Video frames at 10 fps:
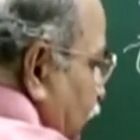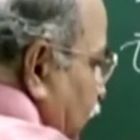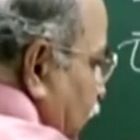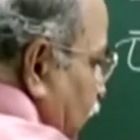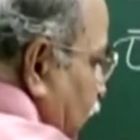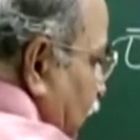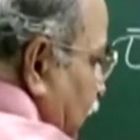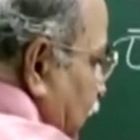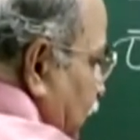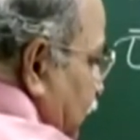for
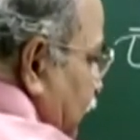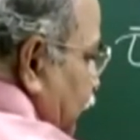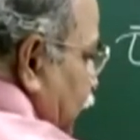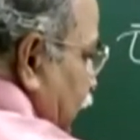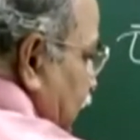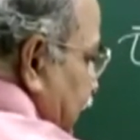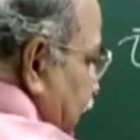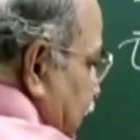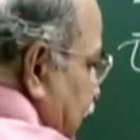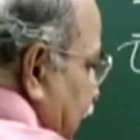all the
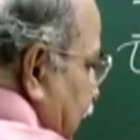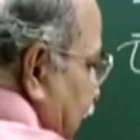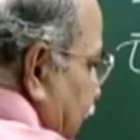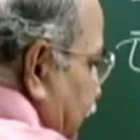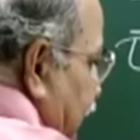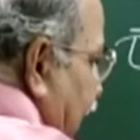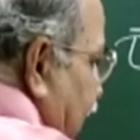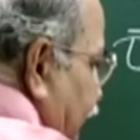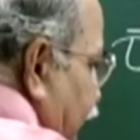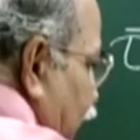forces and if
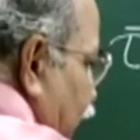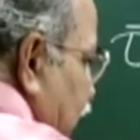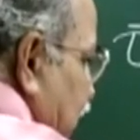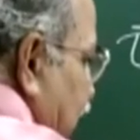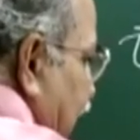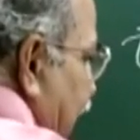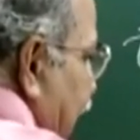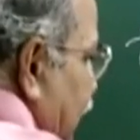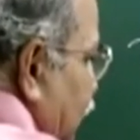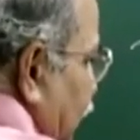that force
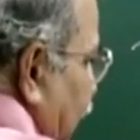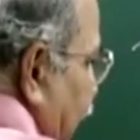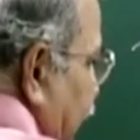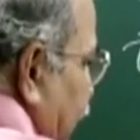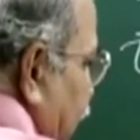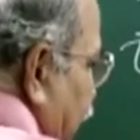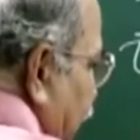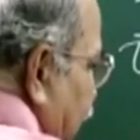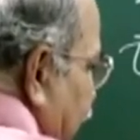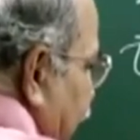acts on ith
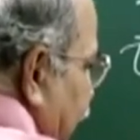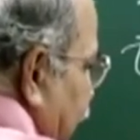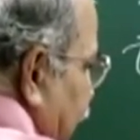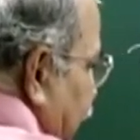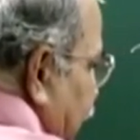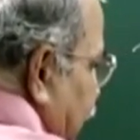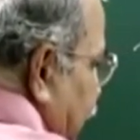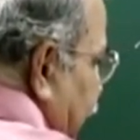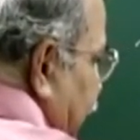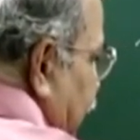particle
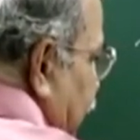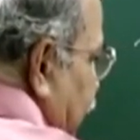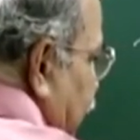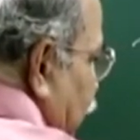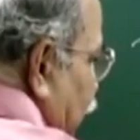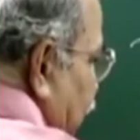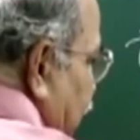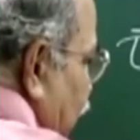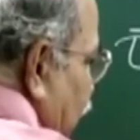then uh, do this